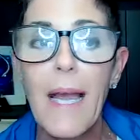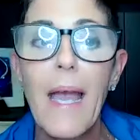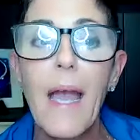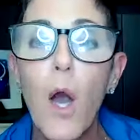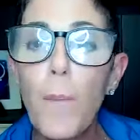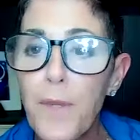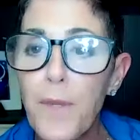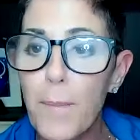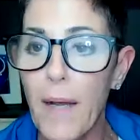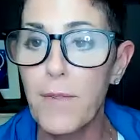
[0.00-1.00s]
help the
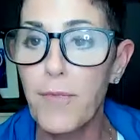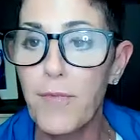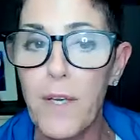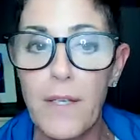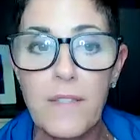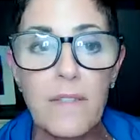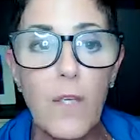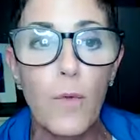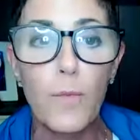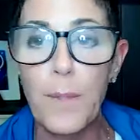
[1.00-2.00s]
body fix,
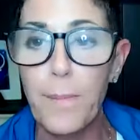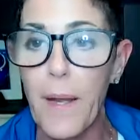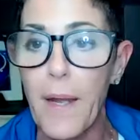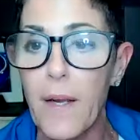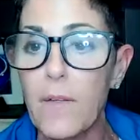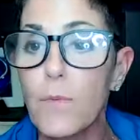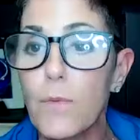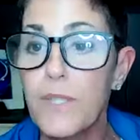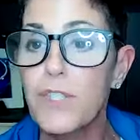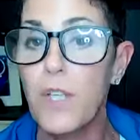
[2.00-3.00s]
repair,
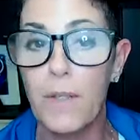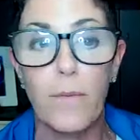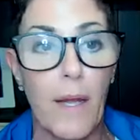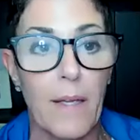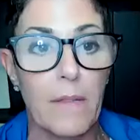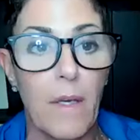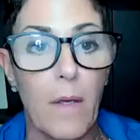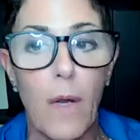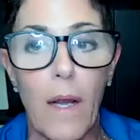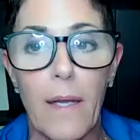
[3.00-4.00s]
regenerate,
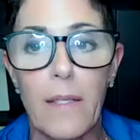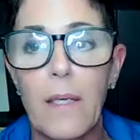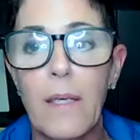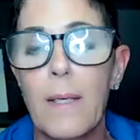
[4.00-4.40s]
right?